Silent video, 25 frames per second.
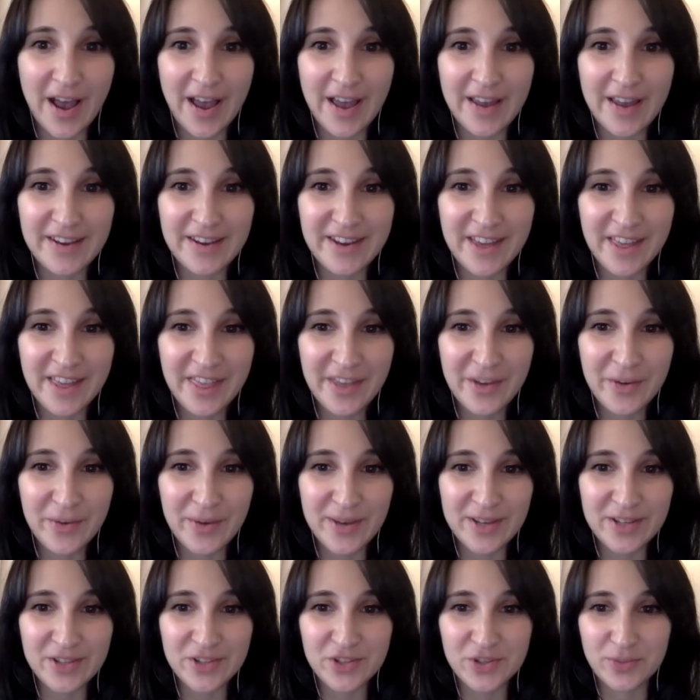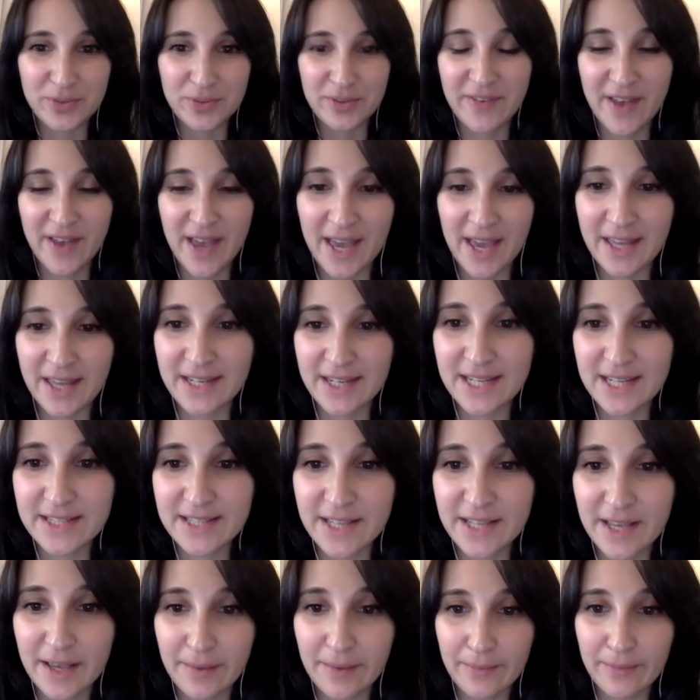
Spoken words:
another question we've had is